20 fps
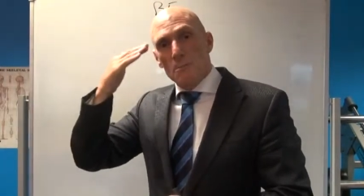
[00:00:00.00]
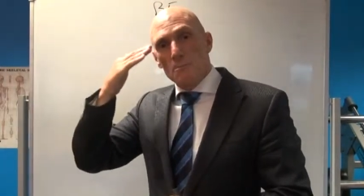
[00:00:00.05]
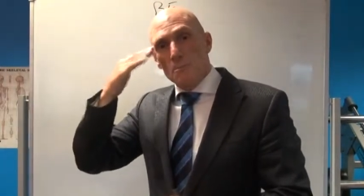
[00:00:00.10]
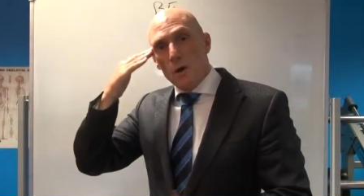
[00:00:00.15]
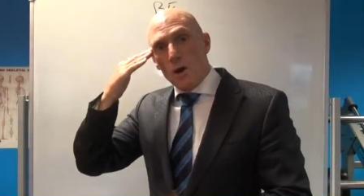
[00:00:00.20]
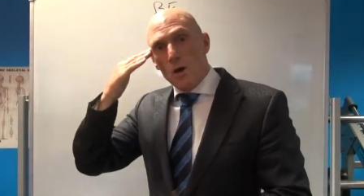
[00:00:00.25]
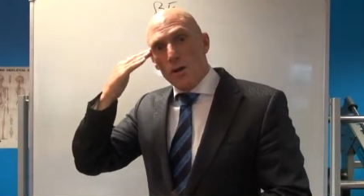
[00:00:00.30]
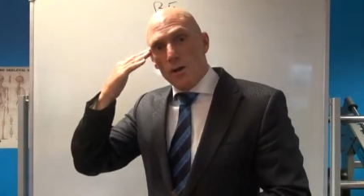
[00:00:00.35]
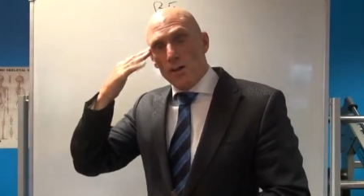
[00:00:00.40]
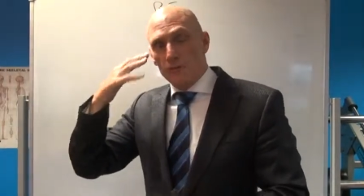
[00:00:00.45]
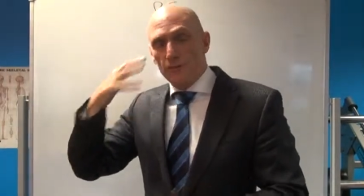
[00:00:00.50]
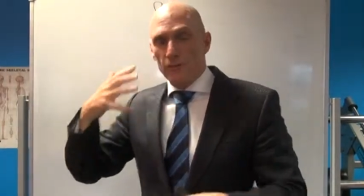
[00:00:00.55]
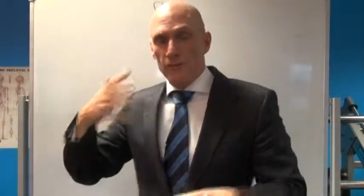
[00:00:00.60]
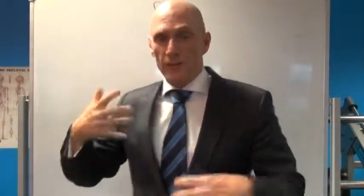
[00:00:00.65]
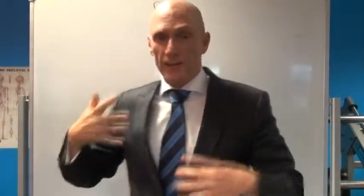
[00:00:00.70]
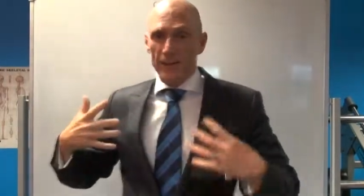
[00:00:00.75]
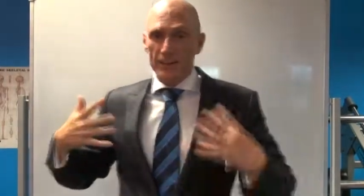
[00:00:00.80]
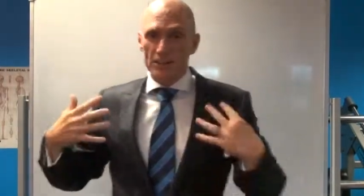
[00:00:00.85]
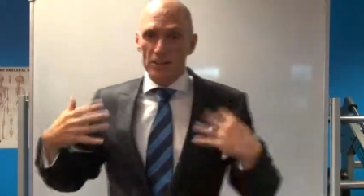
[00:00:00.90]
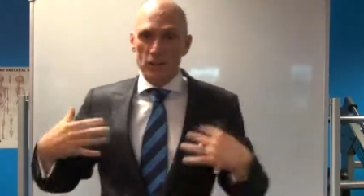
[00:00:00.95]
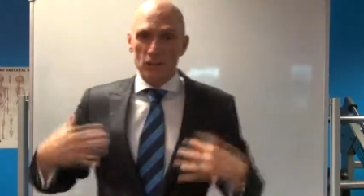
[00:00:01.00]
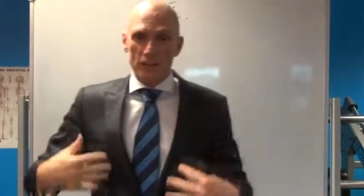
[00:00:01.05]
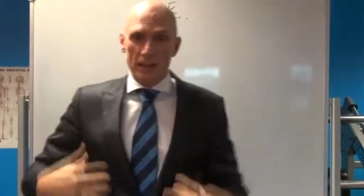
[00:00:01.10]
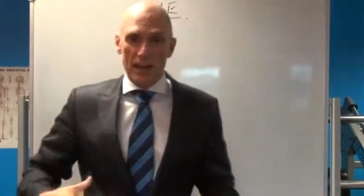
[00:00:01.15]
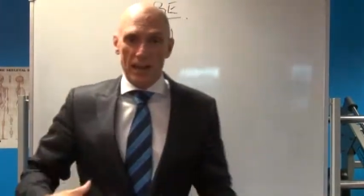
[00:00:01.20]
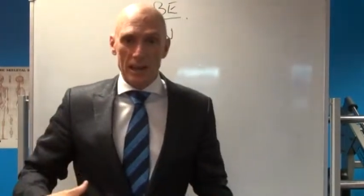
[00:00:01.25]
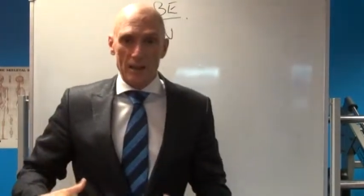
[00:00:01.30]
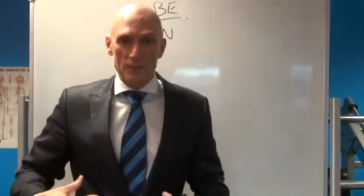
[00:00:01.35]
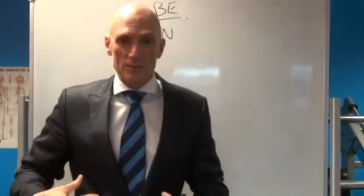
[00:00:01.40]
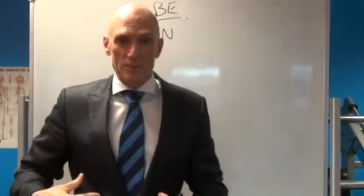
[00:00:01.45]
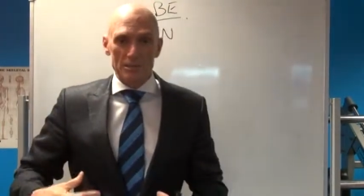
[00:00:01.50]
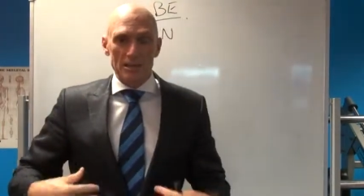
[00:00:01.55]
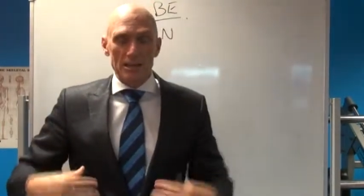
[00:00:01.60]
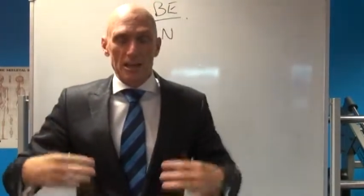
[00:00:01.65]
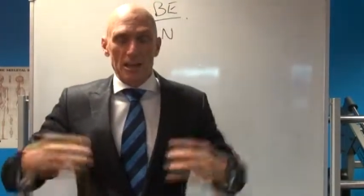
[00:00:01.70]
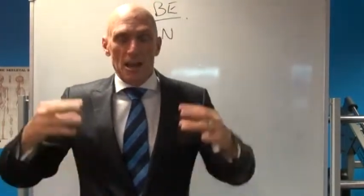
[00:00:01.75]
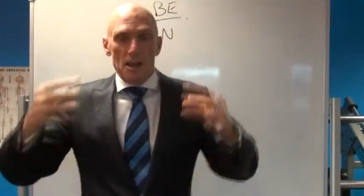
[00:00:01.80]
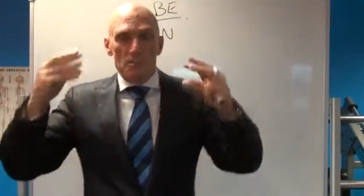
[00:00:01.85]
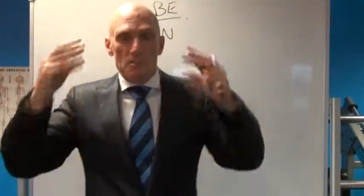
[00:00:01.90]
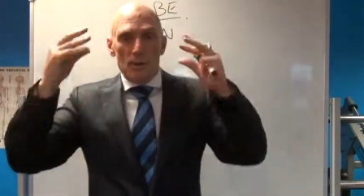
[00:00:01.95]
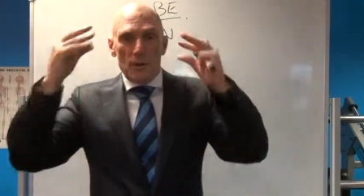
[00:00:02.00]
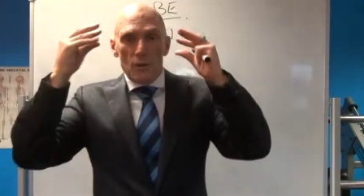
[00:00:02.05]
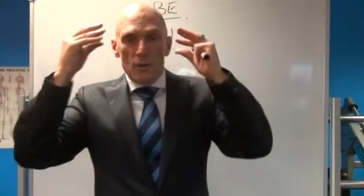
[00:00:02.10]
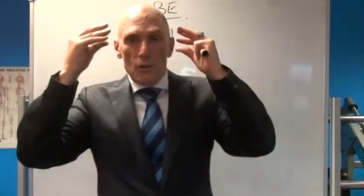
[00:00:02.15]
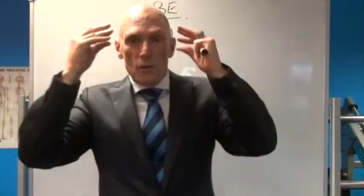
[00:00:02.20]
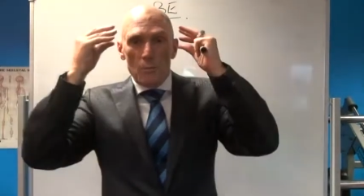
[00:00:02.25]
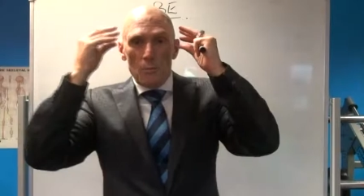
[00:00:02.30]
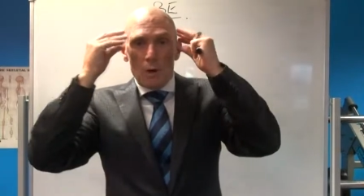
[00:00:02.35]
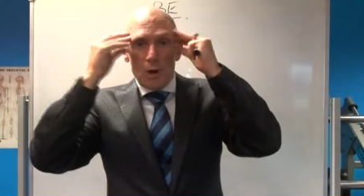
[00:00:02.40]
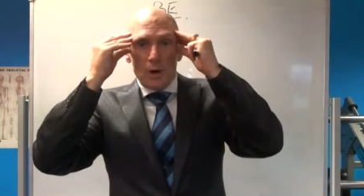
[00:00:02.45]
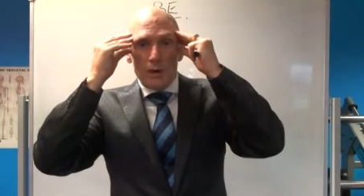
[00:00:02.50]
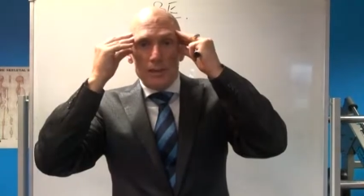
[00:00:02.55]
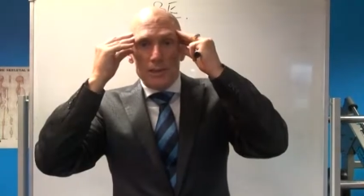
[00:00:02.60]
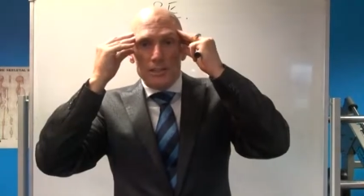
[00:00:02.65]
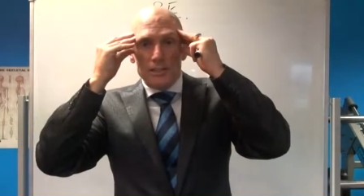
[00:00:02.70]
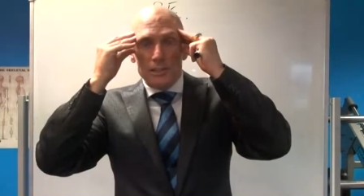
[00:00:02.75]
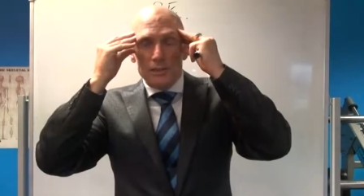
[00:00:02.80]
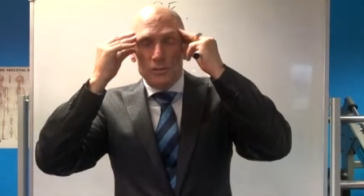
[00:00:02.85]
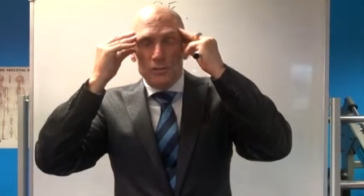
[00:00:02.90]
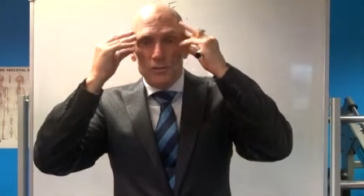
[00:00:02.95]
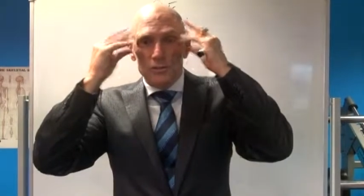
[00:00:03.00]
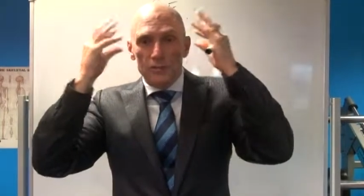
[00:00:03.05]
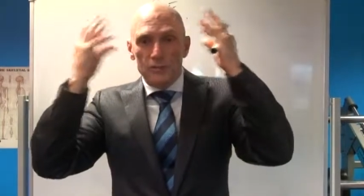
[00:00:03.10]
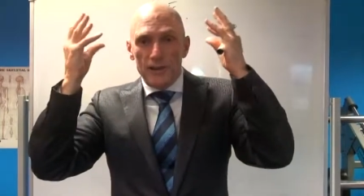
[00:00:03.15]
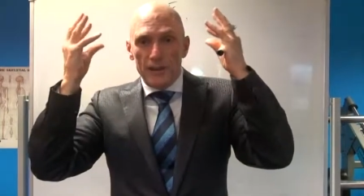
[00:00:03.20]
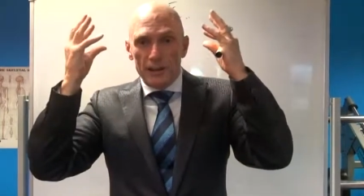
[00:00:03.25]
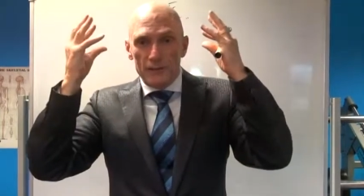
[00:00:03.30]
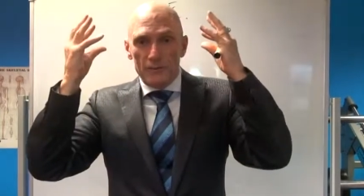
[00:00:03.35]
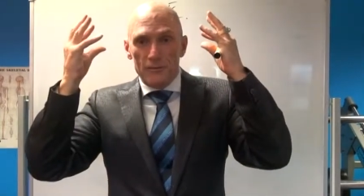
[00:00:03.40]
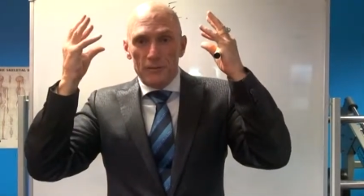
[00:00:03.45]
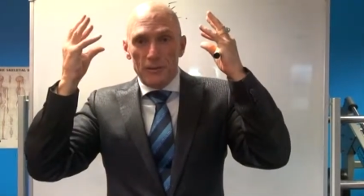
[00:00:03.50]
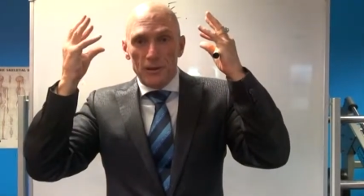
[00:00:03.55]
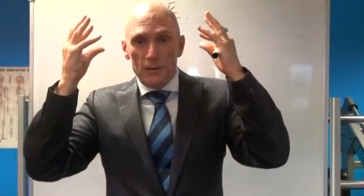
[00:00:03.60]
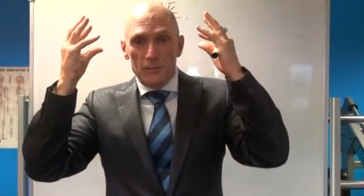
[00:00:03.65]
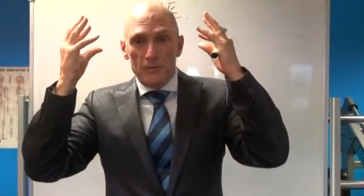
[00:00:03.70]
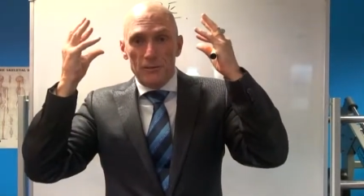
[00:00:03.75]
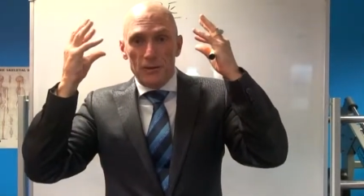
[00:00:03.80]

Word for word: mind. If your fat cells are empty, but your mind cells are, fat, are,